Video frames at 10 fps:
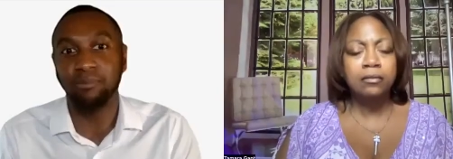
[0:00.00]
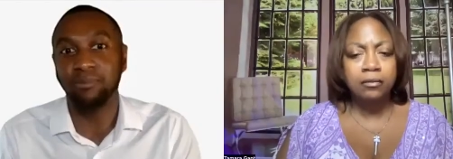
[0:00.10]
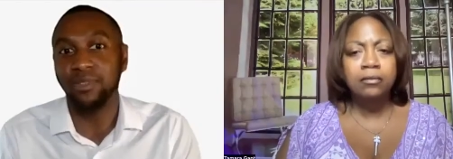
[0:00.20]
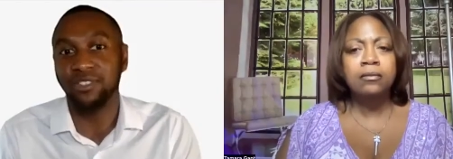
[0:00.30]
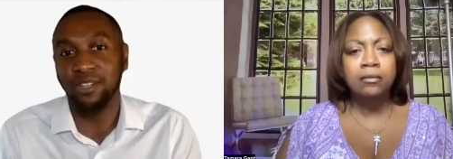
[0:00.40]

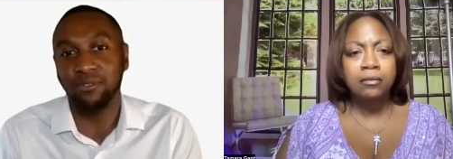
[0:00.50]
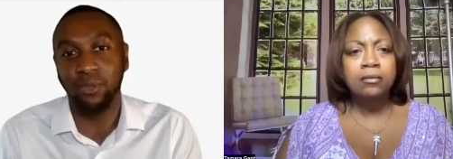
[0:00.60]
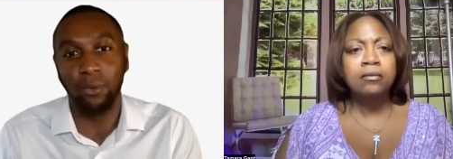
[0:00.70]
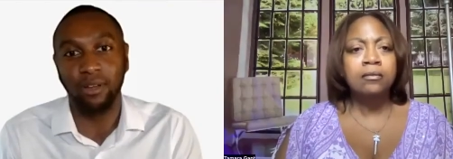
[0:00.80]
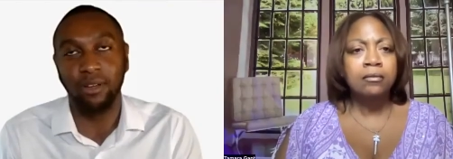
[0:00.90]
Speaker 1: the state of
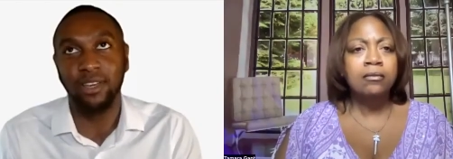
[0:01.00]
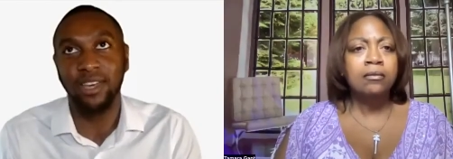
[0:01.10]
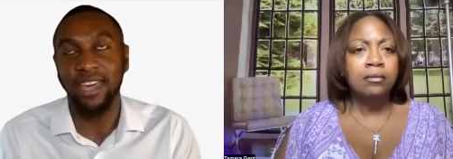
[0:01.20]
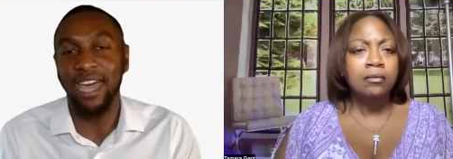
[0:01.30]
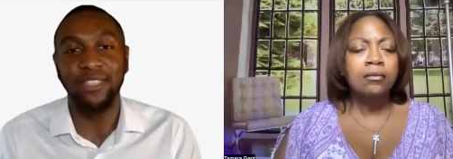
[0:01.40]
Florida
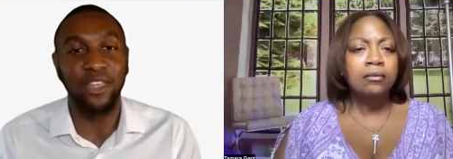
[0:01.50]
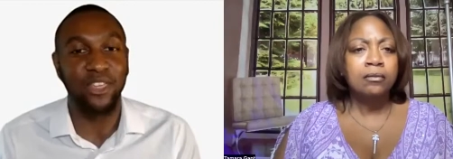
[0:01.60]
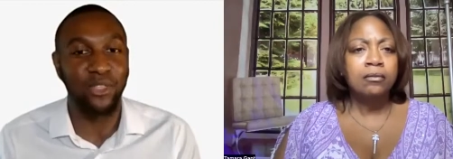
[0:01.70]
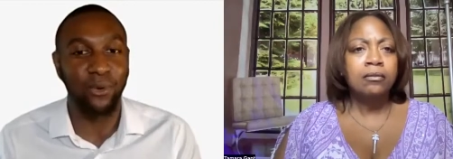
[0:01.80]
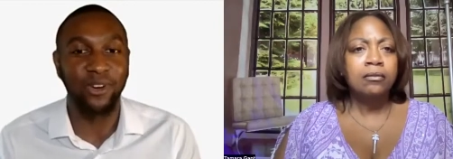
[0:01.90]
had the
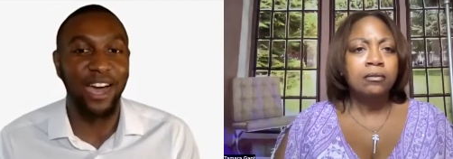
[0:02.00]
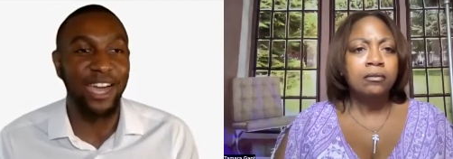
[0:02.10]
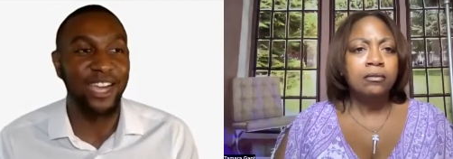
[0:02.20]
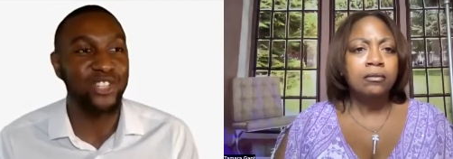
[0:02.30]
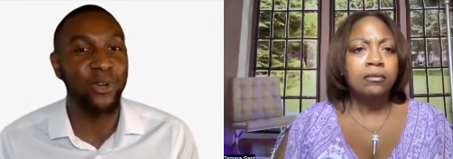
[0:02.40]
third
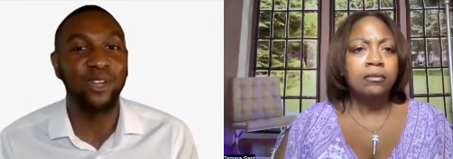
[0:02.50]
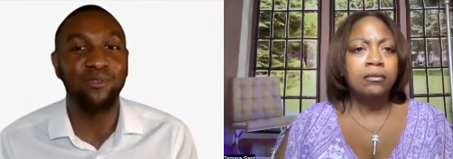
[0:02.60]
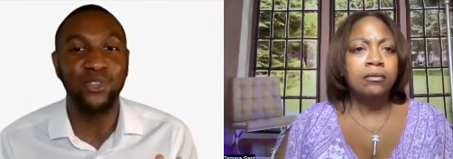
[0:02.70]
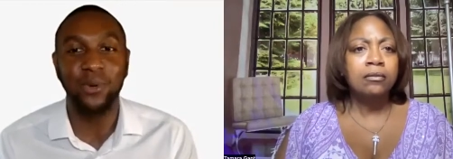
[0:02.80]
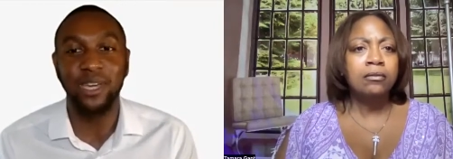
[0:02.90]
highest rate of
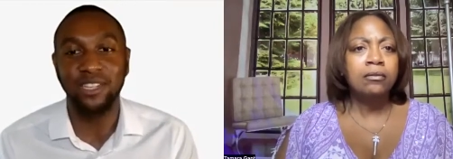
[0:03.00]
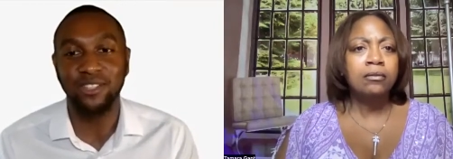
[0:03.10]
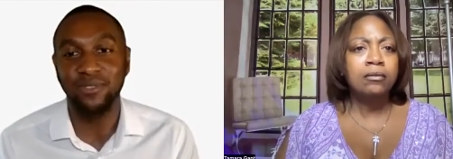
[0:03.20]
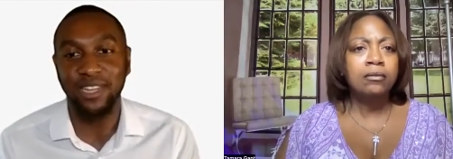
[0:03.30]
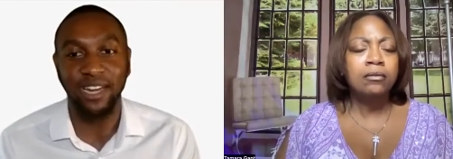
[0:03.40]
new
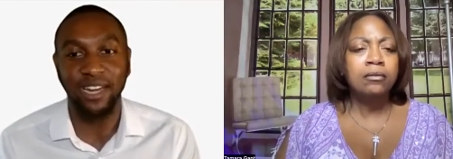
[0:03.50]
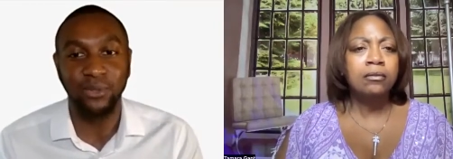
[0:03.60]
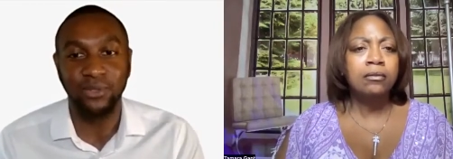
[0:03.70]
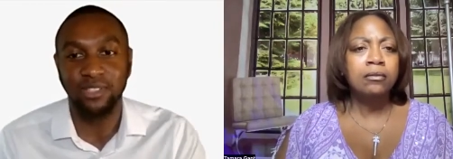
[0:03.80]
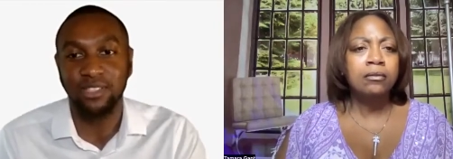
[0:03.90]
HIV
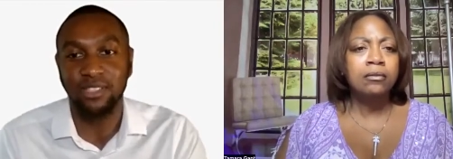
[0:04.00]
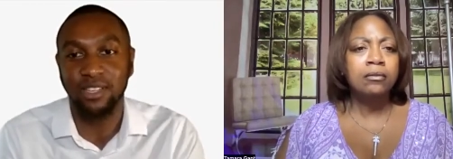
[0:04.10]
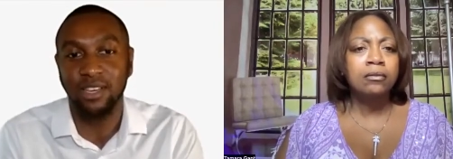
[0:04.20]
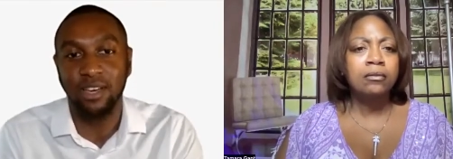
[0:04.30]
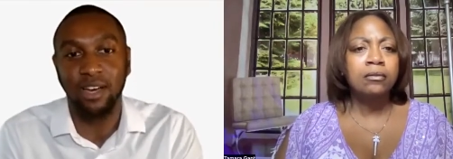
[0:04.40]
diagnoses
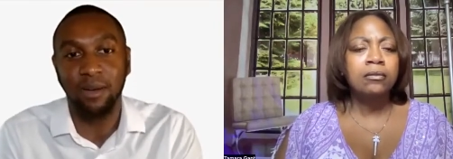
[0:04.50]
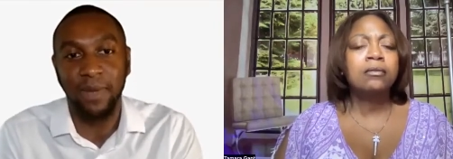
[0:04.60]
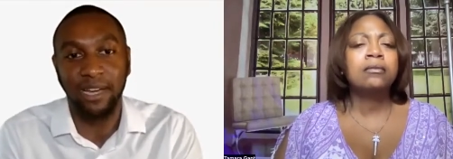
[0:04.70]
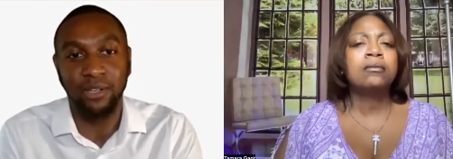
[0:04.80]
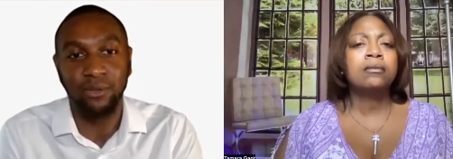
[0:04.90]

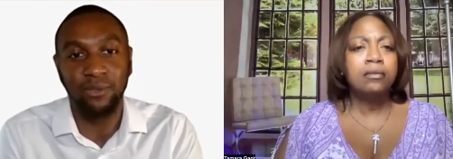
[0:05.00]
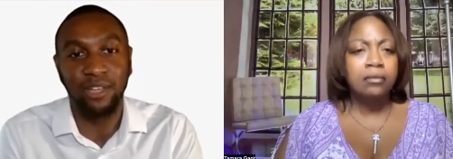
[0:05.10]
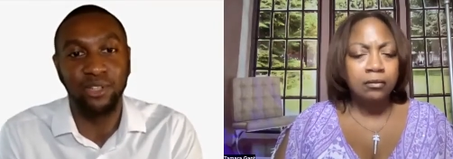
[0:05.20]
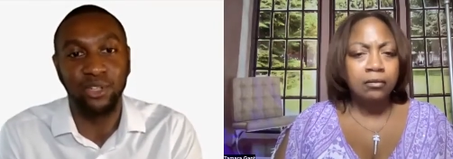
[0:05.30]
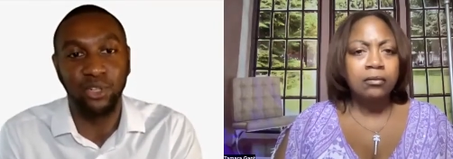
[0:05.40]
back in
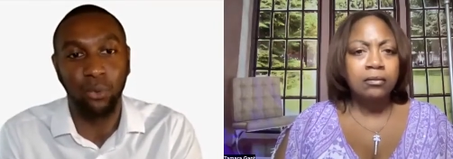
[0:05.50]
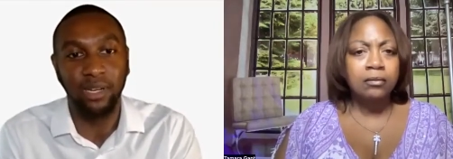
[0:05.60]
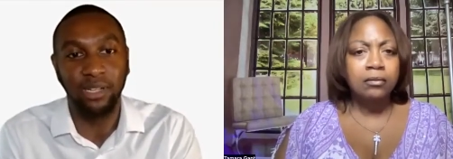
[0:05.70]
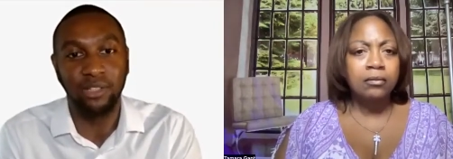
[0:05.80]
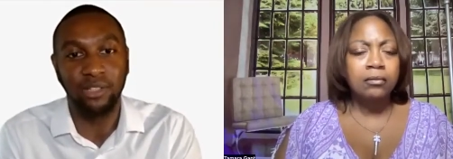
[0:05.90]

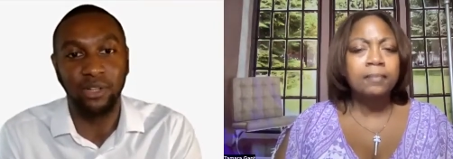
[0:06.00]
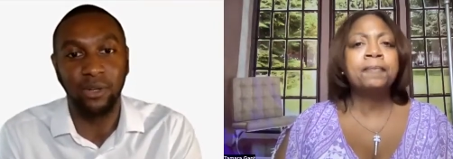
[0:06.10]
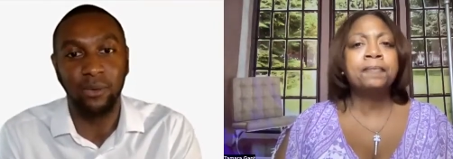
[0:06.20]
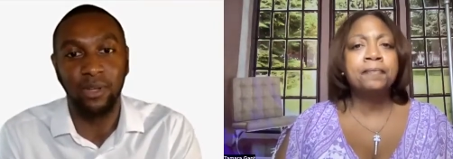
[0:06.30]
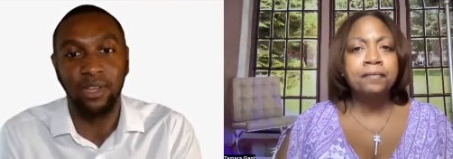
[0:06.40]
2020. And
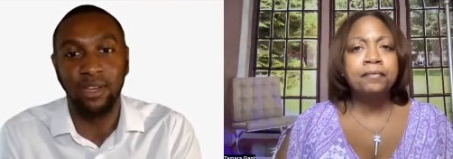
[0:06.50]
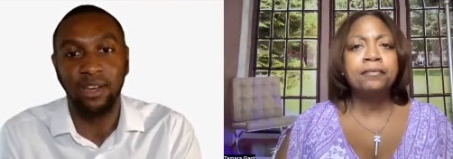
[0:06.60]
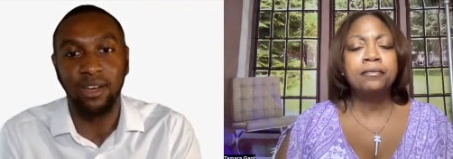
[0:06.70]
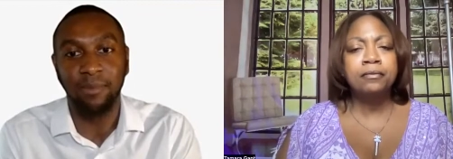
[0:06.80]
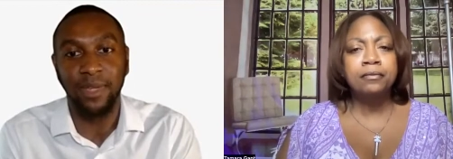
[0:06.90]
so
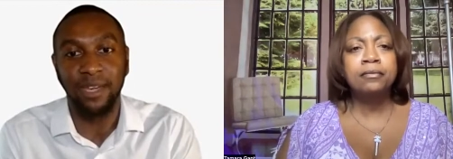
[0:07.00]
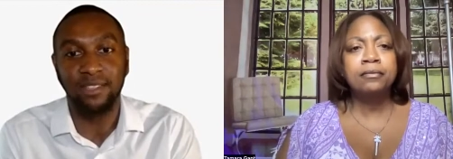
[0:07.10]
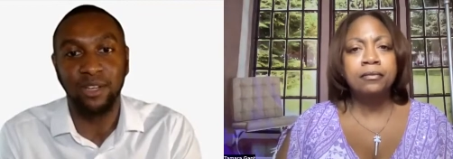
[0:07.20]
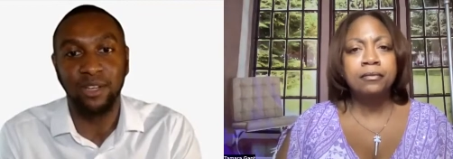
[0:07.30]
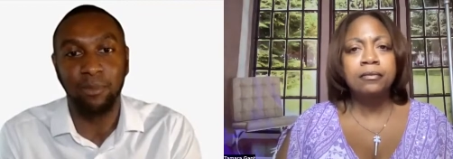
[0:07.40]
that
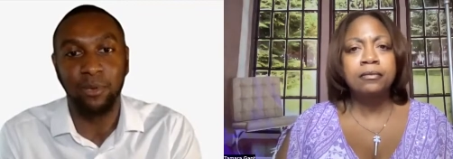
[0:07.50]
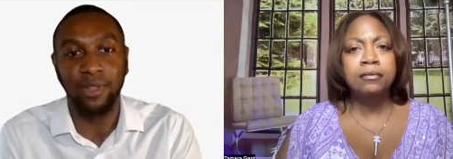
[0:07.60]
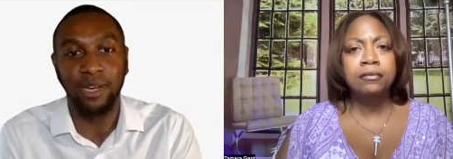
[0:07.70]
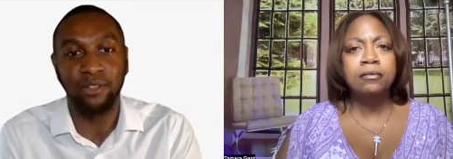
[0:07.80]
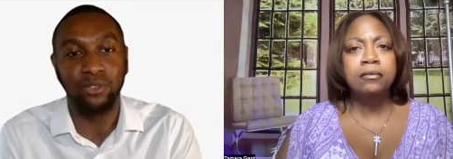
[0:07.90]
is a number
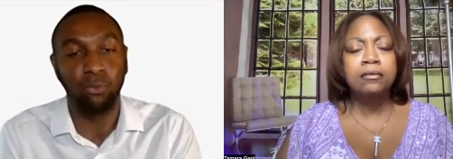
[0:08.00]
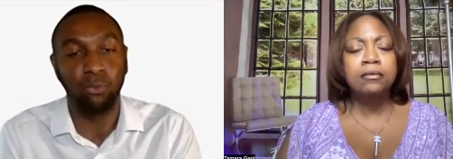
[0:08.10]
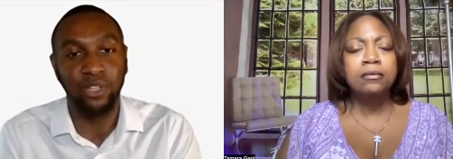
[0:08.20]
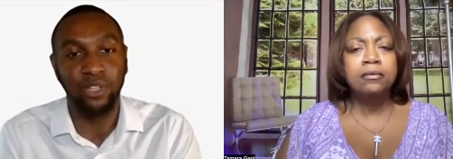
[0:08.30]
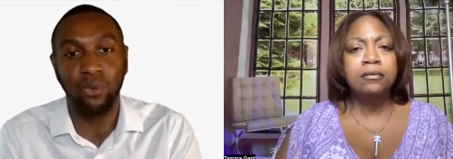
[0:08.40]
that it's
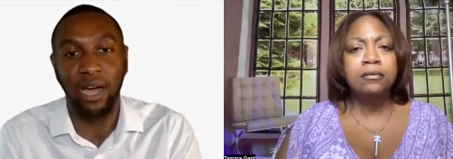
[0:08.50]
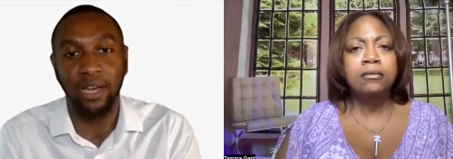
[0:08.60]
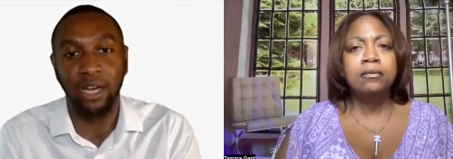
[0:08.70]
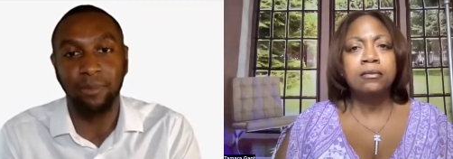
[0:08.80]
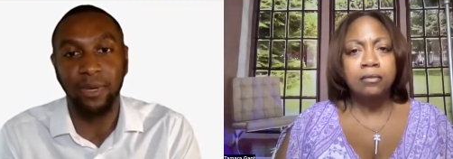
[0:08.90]
way too high
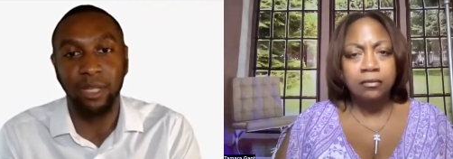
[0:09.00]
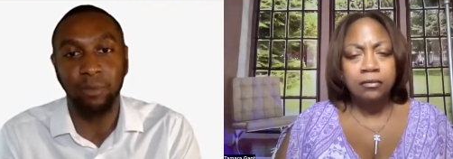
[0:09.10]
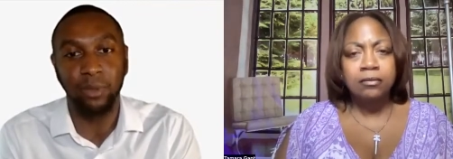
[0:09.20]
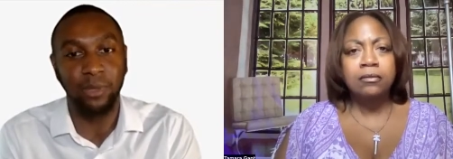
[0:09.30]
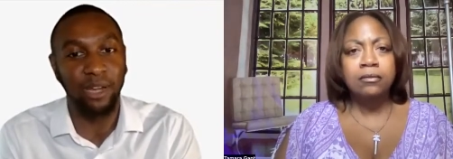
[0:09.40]
up, and
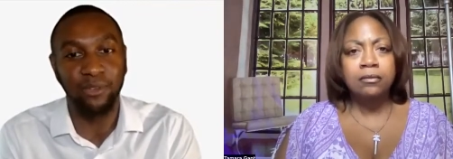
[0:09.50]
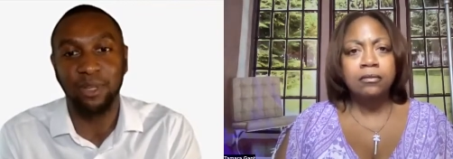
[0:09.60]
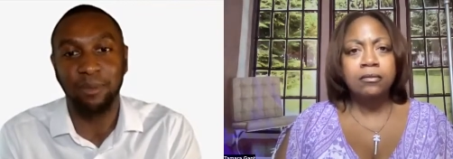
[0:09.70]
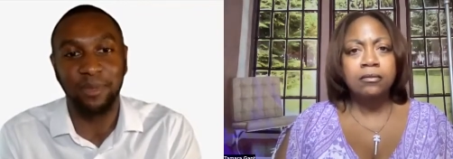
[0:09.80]
we've got to do something